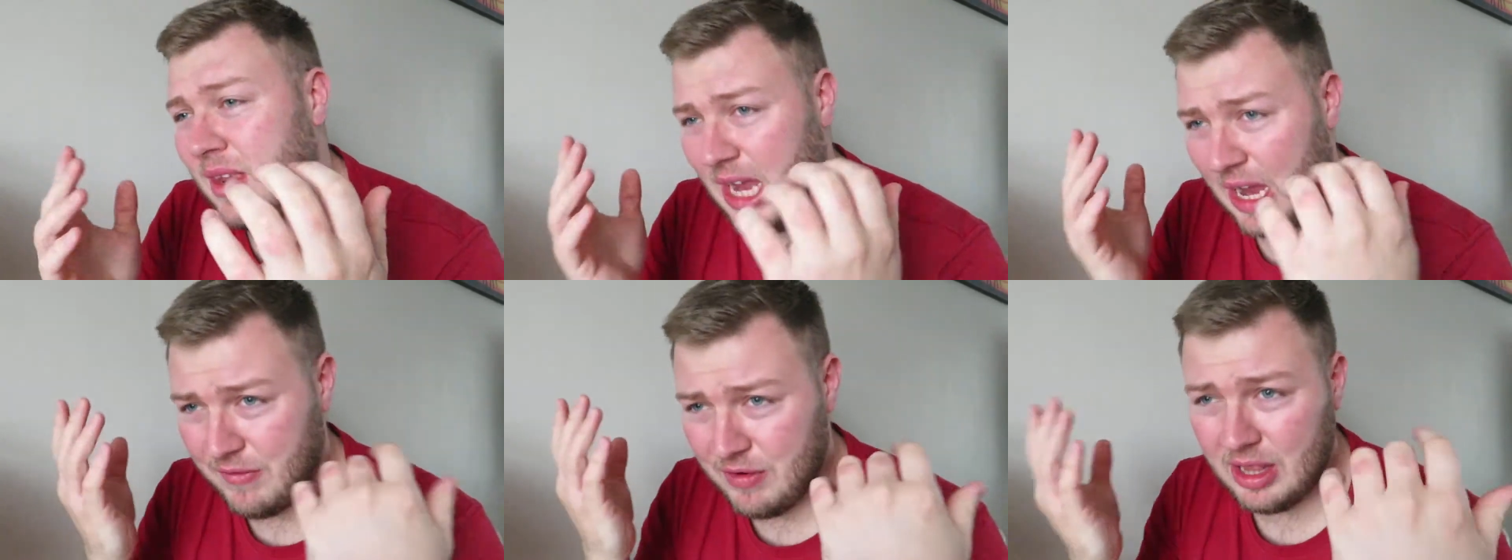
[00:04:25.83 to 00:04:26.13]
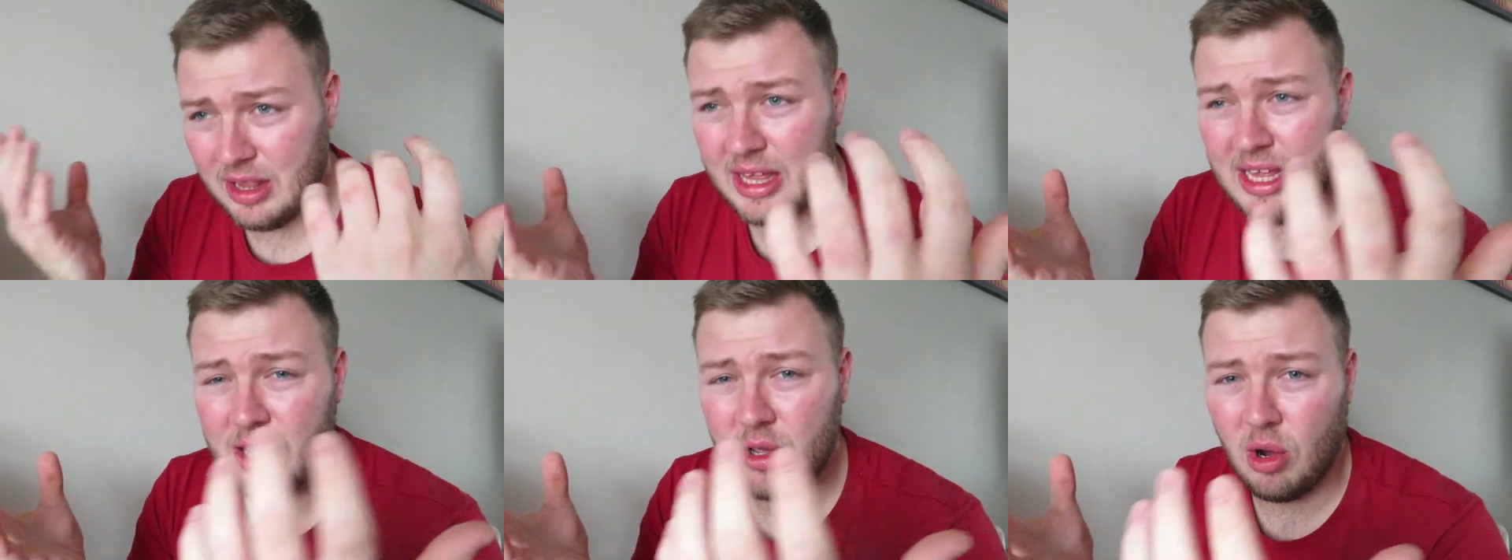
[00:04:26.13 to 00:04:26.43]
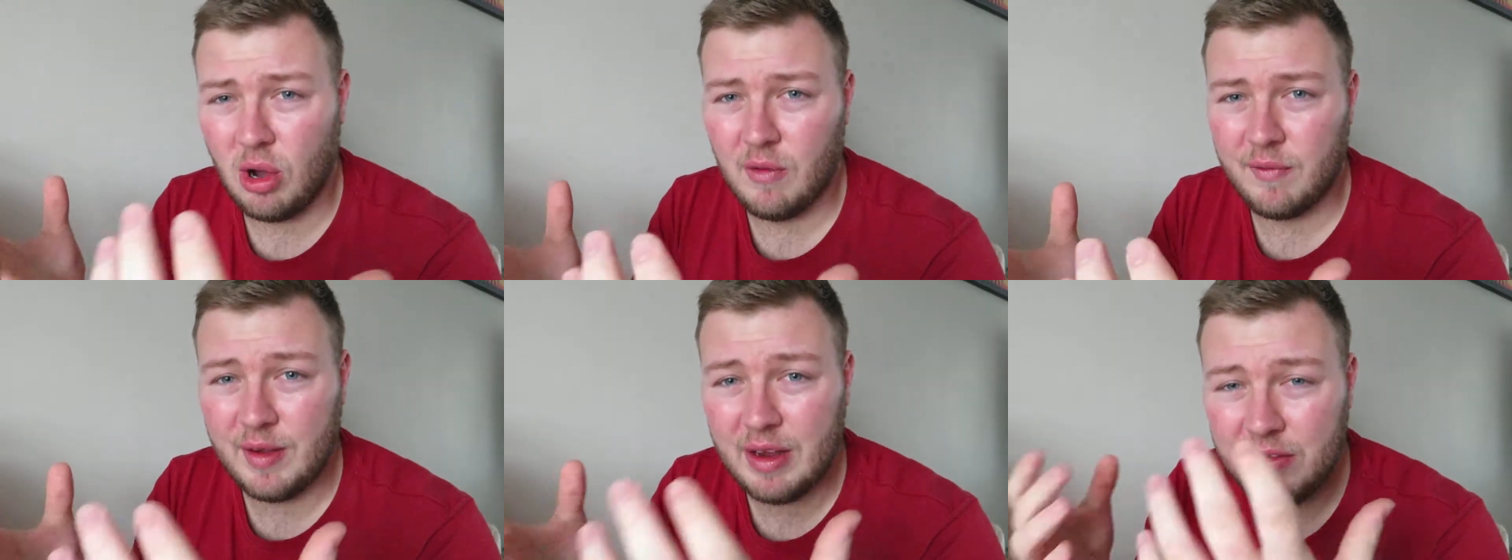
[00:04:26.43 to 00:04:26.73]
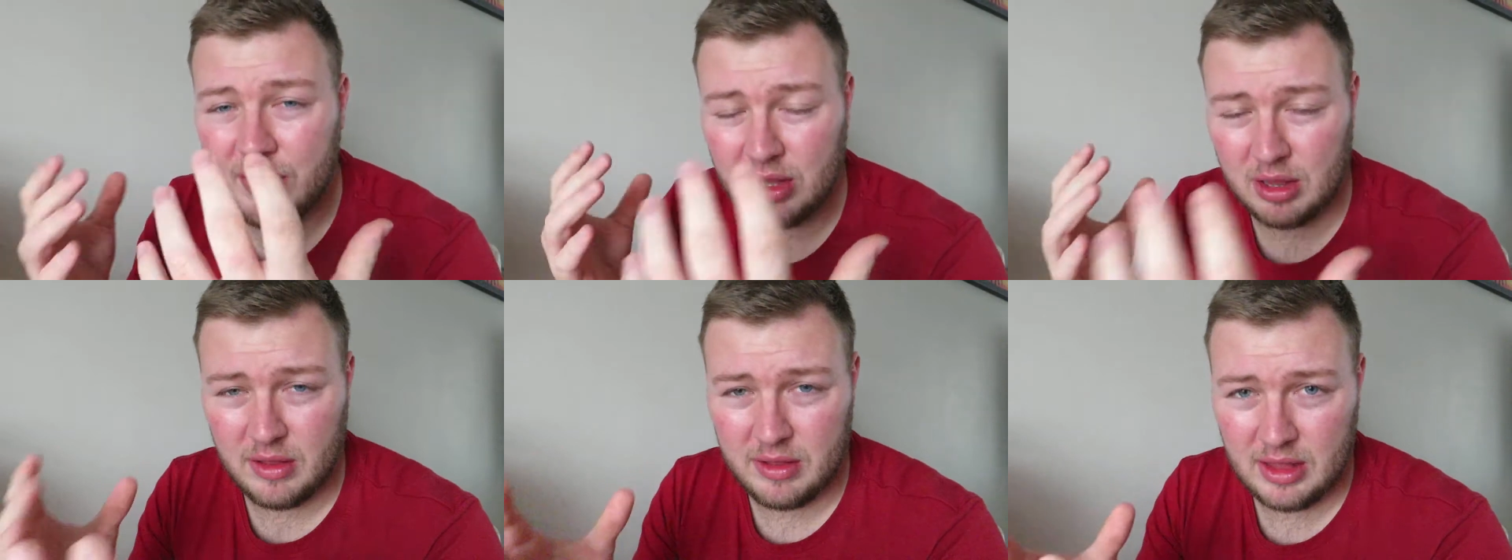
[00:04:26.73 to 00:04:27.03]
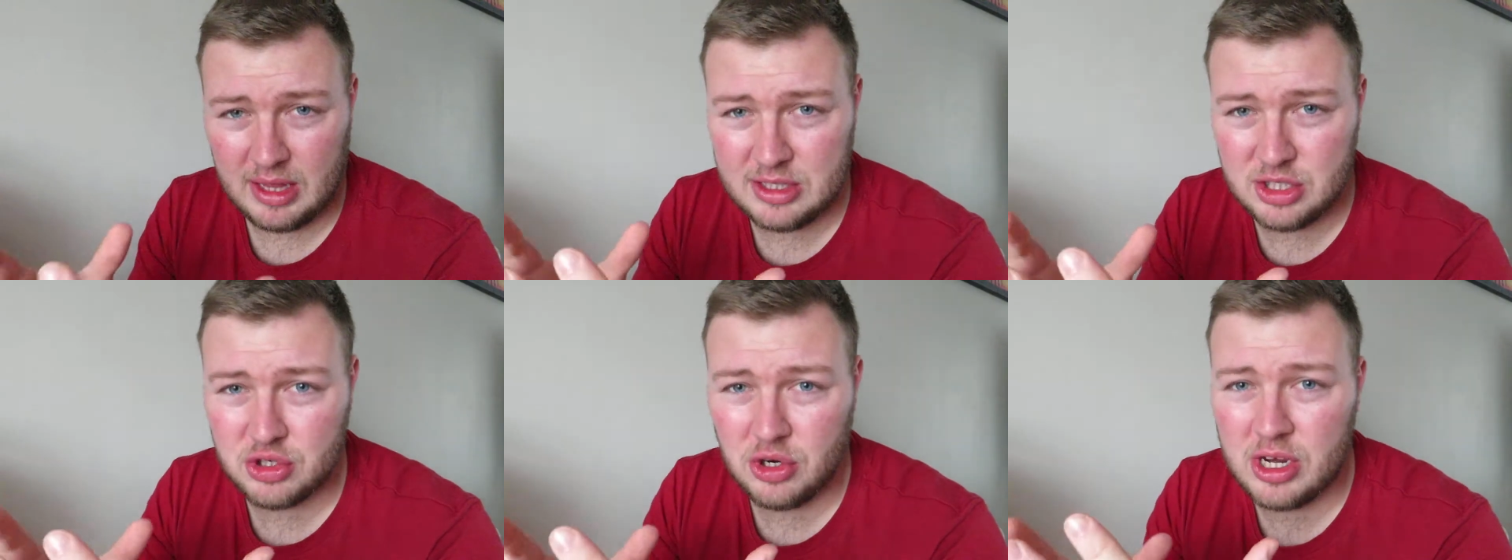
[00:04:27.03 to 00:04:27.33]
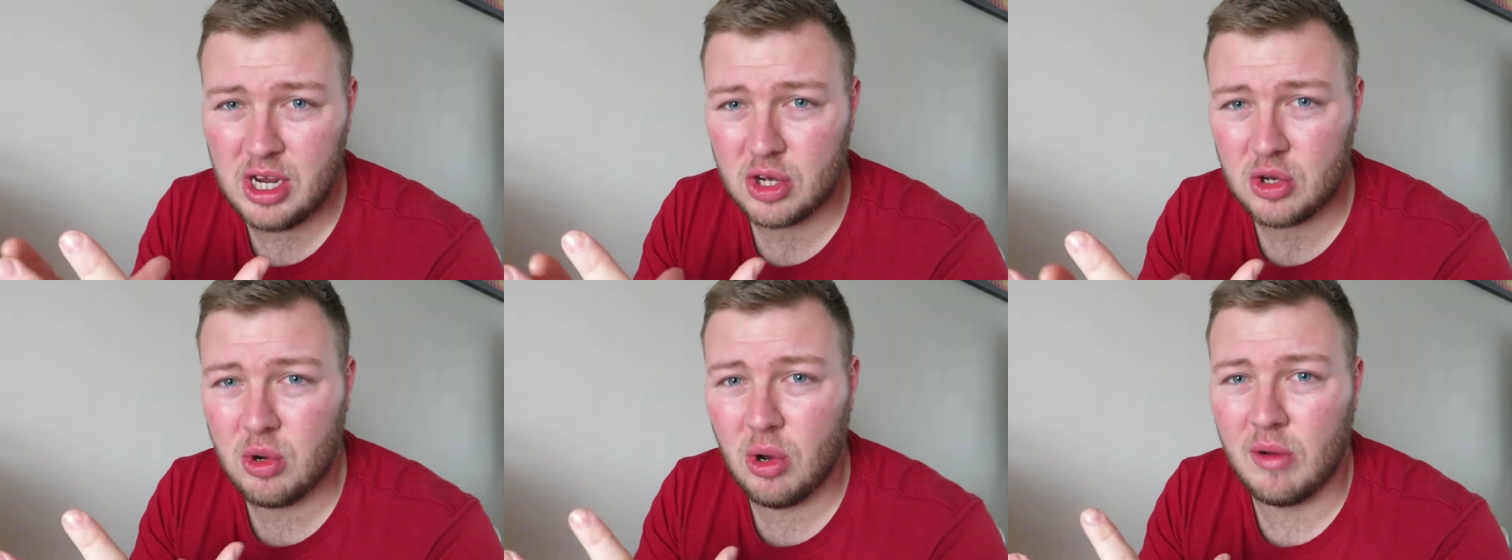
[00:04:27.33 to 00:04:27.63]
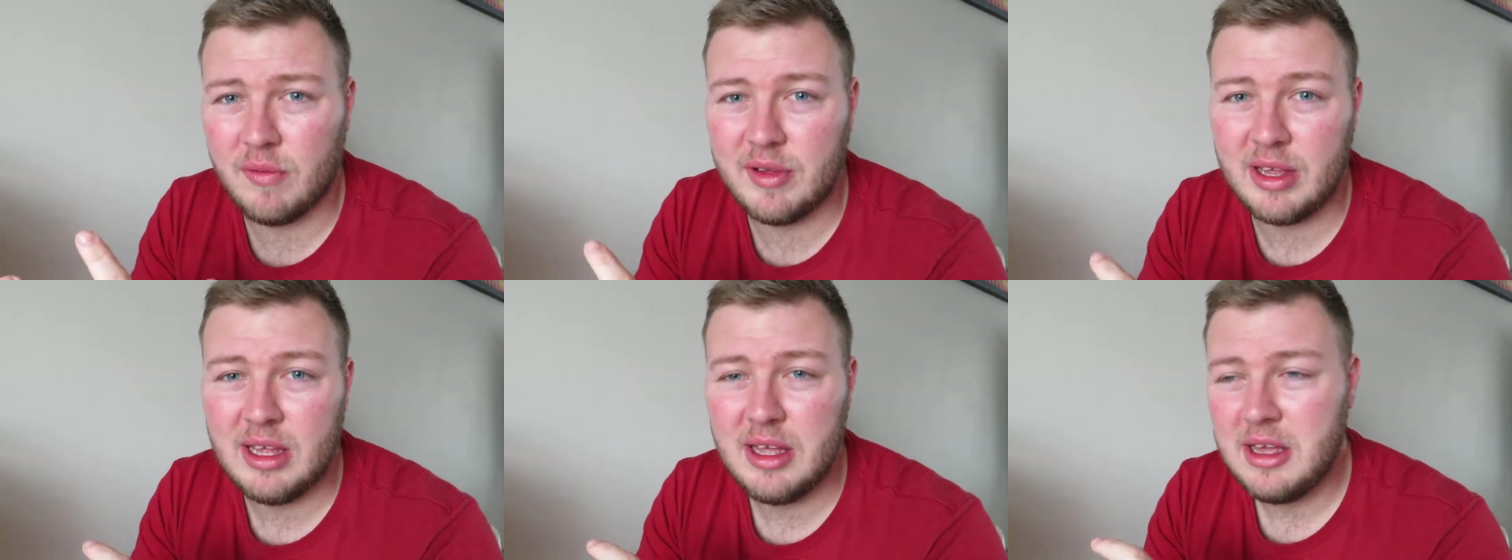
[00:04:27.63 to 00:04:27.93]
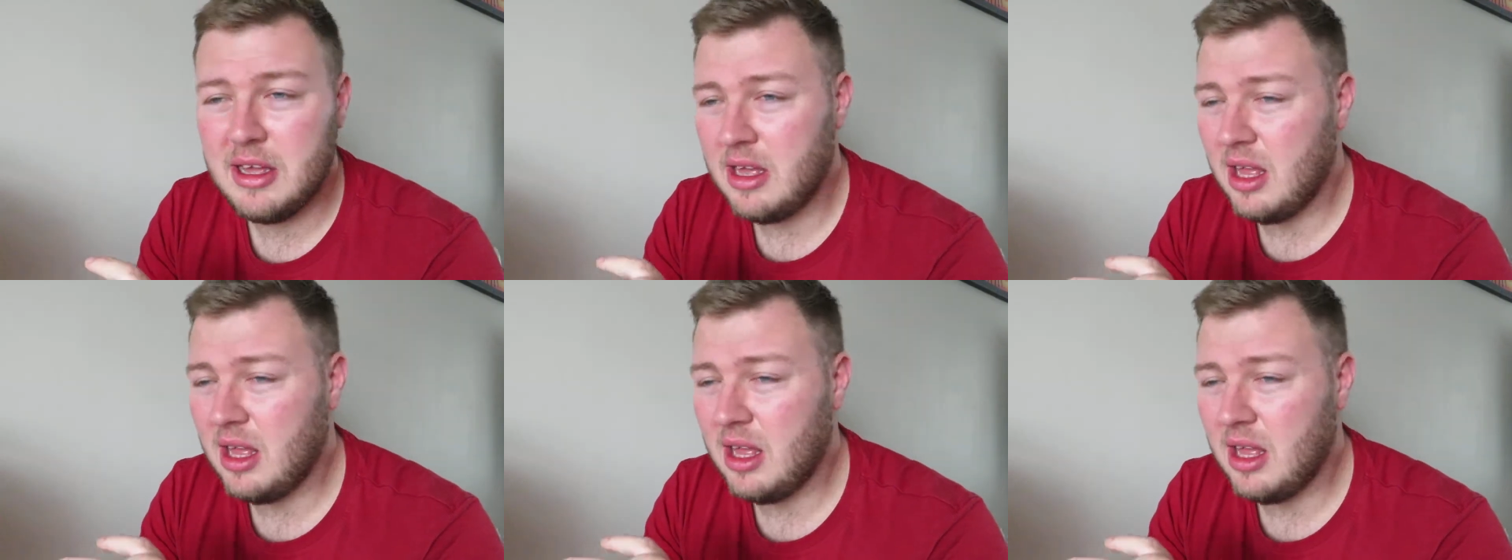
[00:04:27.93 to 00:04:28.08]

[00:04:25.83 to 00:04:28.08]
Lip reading: If you like coffee, if you enjoy your coffee